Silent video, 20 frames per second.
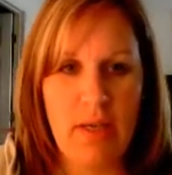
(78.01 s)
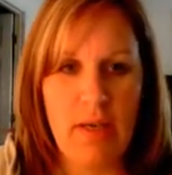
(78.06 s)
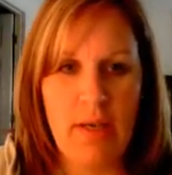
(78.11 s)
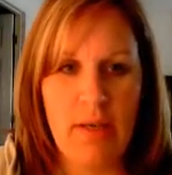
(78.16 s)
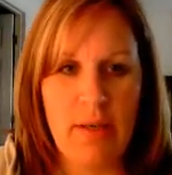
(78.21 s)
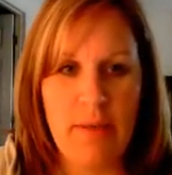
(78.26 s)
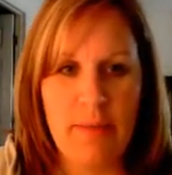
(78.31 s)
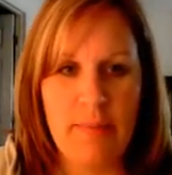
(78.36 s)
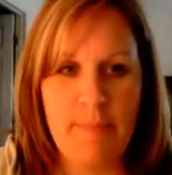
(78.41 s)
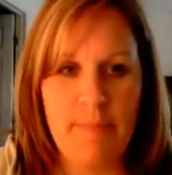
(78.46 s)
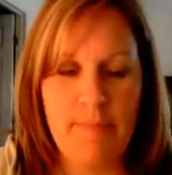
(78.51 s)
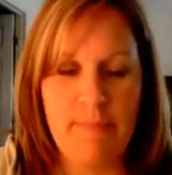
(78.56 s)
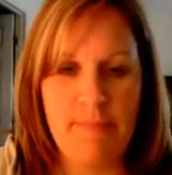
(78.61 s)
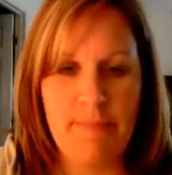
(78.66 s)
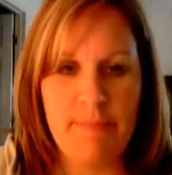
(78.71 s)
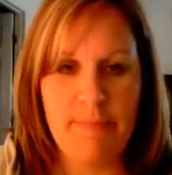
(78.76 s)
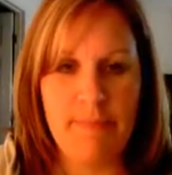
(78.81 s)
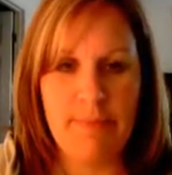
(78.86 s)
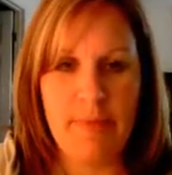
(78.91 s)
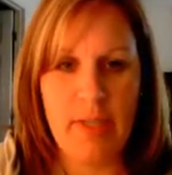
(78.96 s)

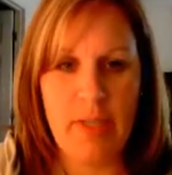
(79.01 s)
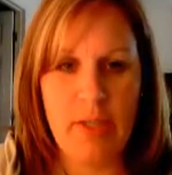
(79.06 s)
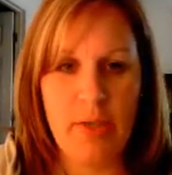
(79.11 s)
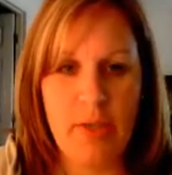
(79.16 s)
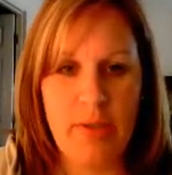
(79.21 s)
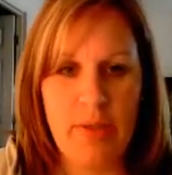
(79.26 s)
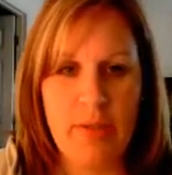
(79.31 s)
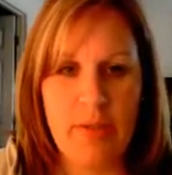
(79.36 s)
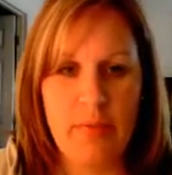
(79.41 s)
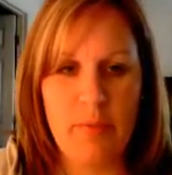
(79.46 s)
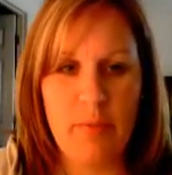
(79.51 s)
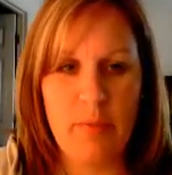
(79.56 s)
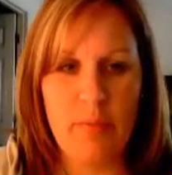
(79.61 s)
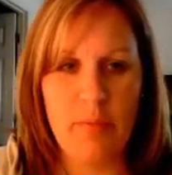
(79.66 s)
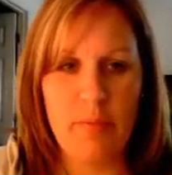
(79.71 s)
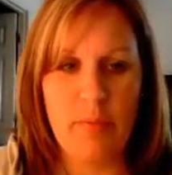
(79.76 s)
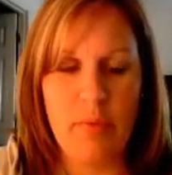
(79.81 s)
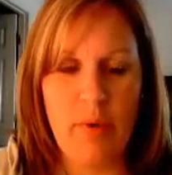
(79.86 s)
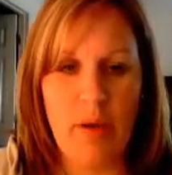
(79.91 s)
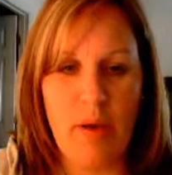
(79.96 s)
It's
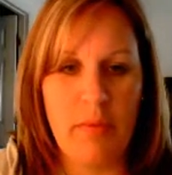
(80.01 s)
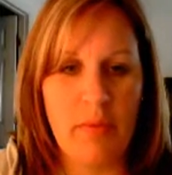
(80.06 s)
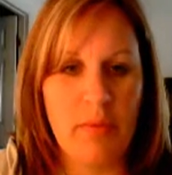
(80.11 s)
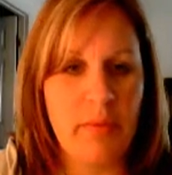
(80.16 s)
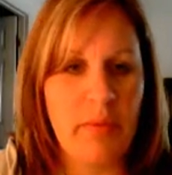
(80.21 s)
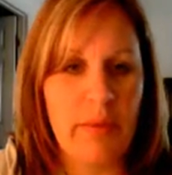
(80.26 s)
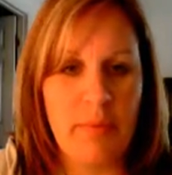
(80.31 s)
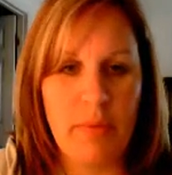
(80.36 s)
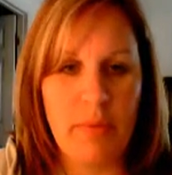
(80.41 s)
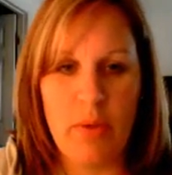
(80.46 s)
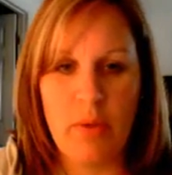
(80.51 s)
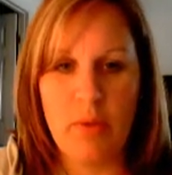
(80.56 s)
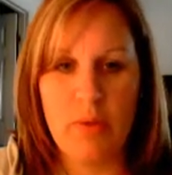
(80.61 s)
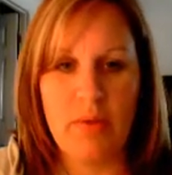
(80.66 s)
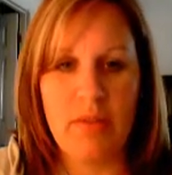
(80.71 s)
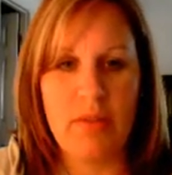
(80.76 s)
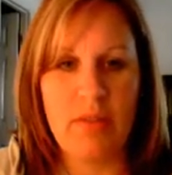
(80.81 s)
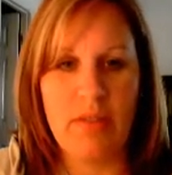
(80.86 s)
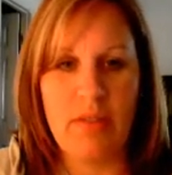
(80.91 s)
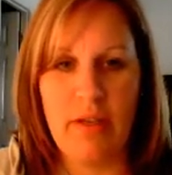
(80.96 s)
probably
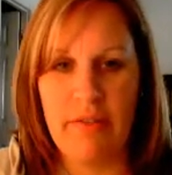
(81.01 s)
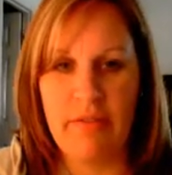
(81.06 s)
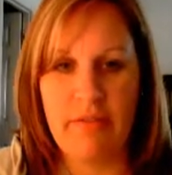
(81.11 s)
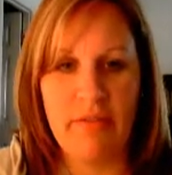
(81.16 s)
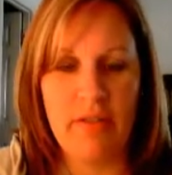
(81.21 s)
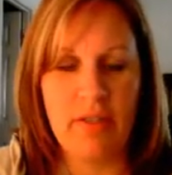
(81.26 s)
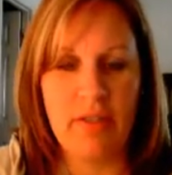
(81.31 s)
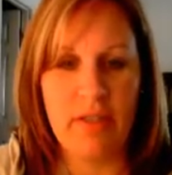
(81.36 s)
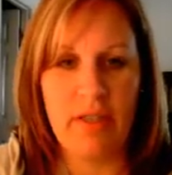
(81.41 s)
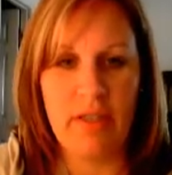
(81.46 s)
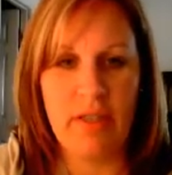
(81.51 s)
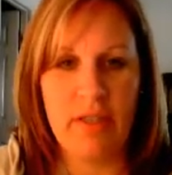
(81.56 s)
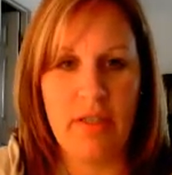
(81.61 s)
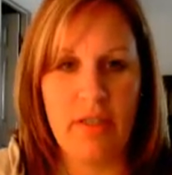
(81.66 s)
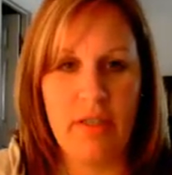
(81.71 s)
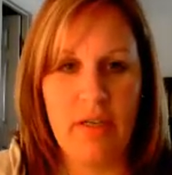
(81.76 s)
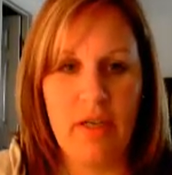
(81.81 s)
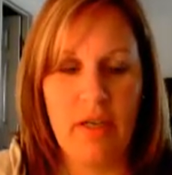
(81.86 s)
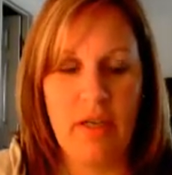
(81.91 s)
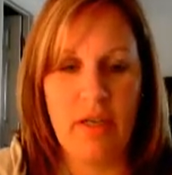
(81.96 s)
most
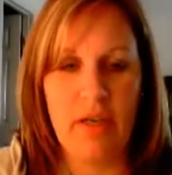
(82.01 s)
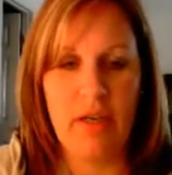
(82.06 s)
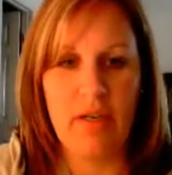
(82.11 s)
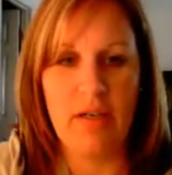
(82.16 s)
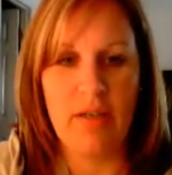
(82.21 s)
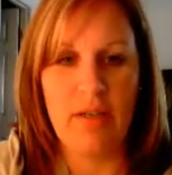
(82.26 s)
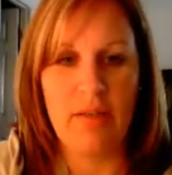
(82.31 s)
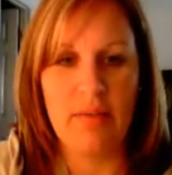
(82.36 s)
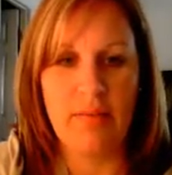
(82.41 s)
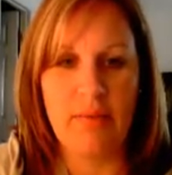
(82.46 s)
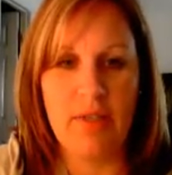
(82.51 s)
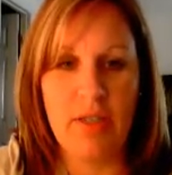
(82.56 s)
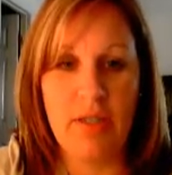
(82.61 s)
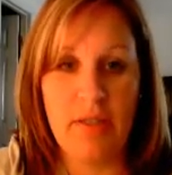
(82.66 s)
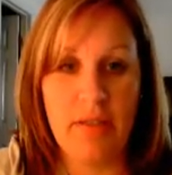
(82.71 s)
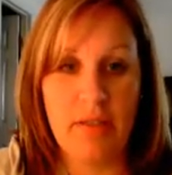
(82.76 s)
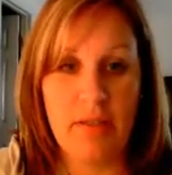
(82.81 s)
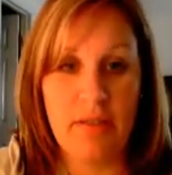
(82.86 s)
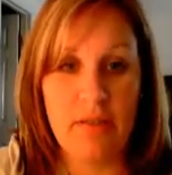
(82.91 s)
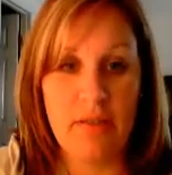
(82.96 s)
definitely
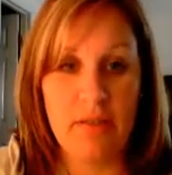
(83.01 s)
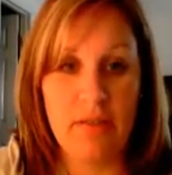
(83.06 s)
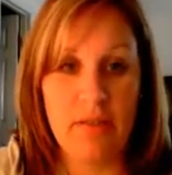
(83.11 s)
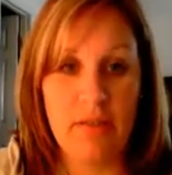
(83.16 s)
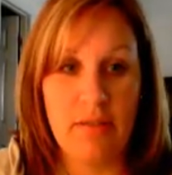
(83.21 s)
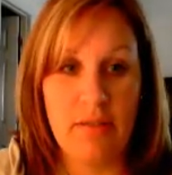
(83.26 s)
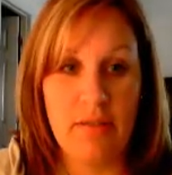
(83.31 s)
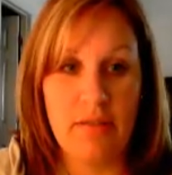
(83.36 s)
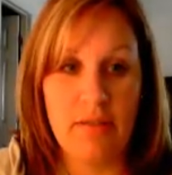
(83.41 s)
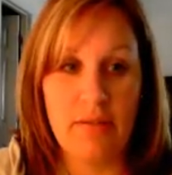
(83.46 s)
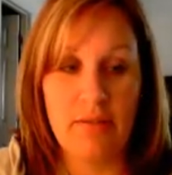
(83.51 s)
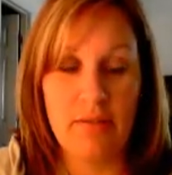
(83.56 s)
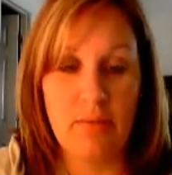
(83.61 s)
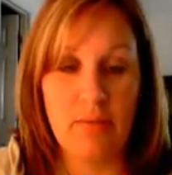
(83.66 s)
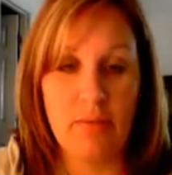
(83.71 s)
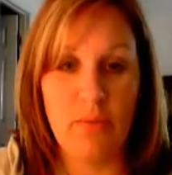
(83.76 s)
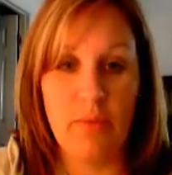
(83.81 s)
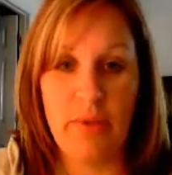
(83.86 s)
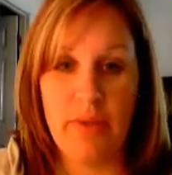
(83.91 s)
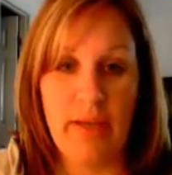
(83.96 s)
done
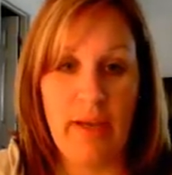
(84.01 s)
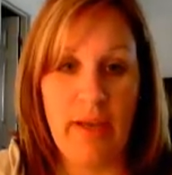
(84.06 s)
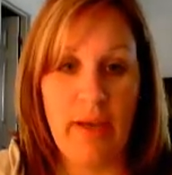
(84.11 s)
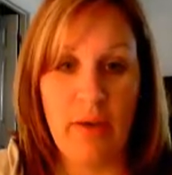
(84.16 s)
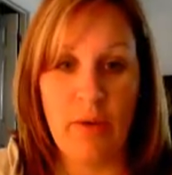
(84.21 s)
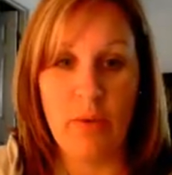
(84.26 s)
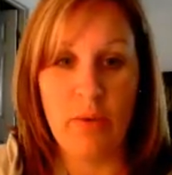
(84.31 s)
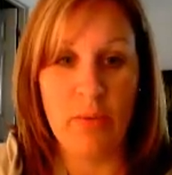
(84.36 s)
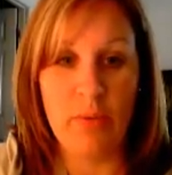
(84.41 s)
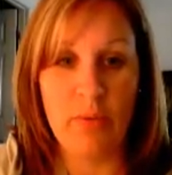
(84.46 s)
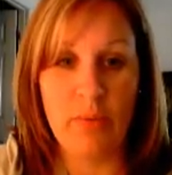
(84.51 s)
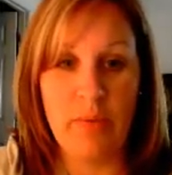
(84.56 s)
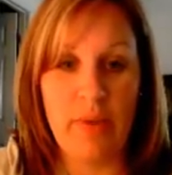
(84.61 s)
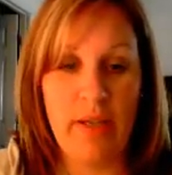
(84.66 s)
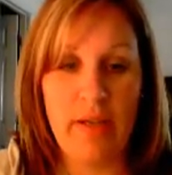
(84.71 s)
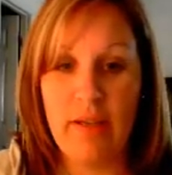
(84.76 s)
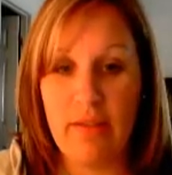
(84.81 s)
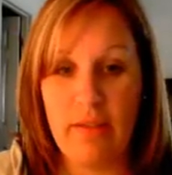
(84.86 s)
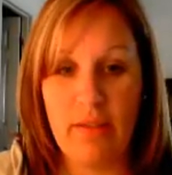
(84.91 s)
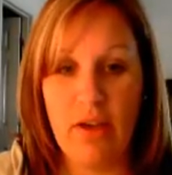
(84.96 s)
without
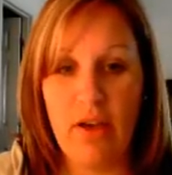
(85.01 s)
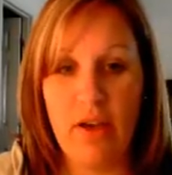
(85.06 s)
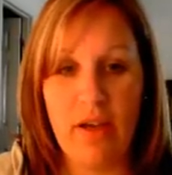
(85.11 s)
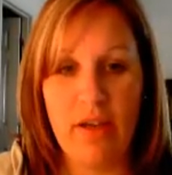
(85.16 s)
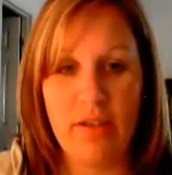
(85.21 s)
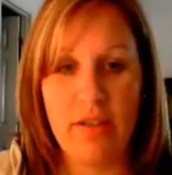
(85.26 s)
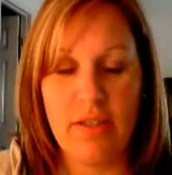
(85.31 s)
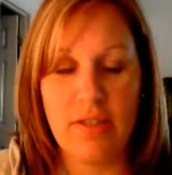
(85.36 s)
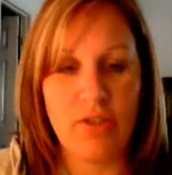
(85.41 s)
any thought.